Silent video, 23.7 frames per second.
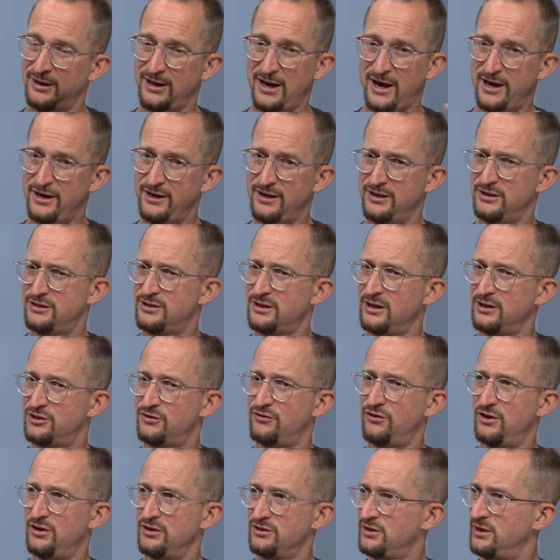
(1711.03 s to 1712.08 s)
And it's, as
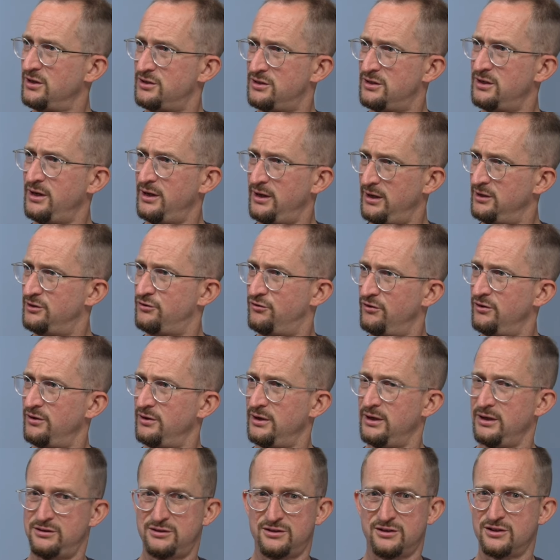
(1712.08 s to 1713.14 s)
far as I see it,
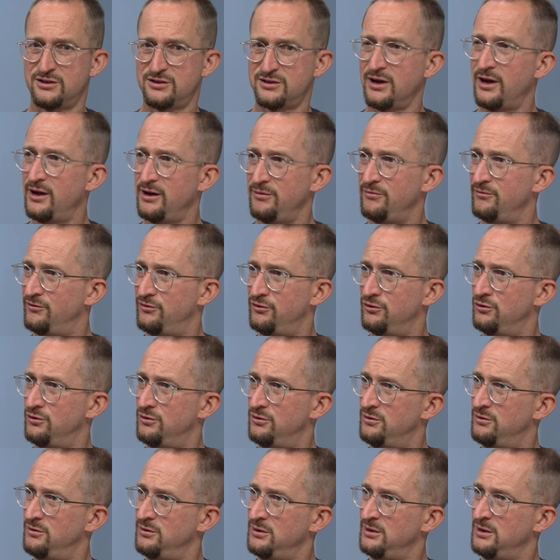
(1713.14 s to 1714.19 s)
it's the same
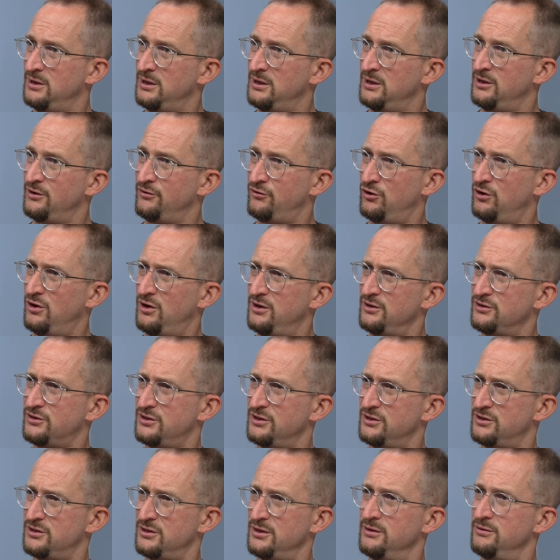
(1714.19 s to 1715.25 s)
for
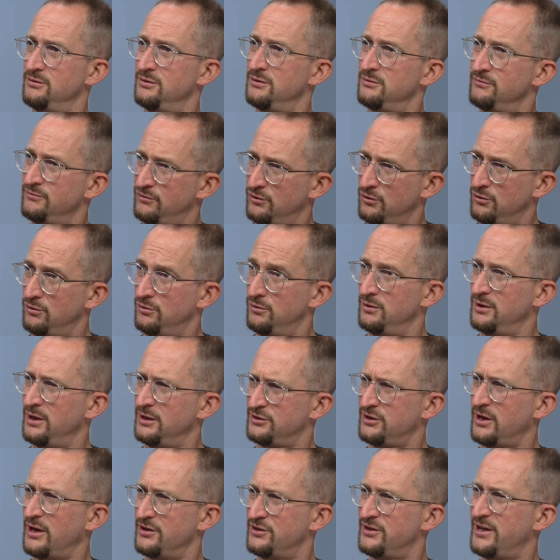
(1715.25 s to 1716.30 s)
artists and
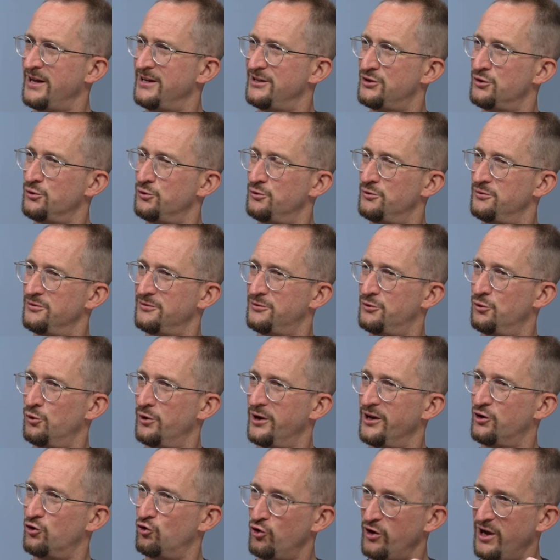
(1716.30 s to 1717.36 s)
as they call
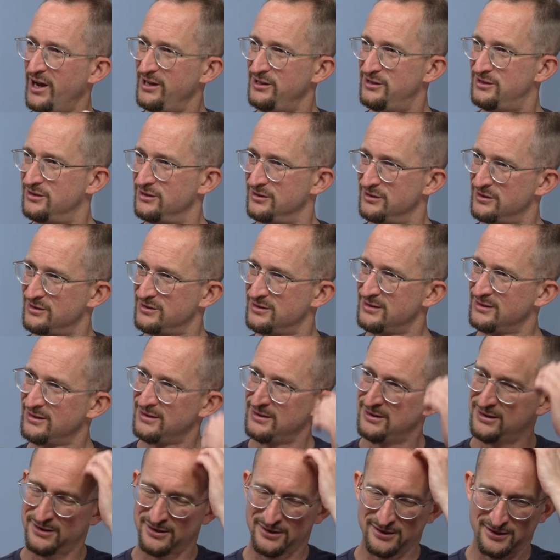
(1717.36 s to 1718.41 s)
it, creators.
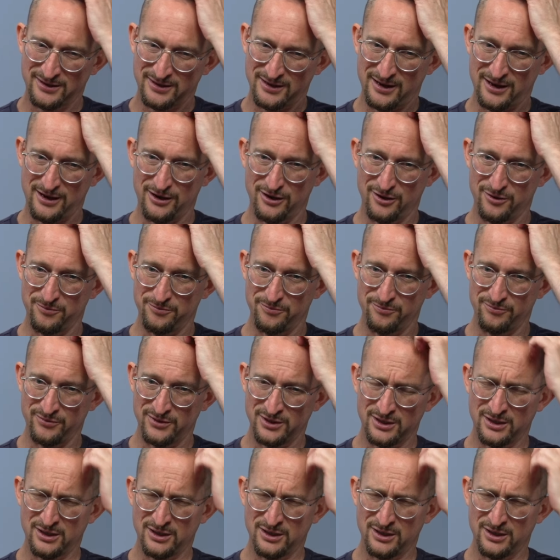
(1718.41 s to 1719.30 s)
You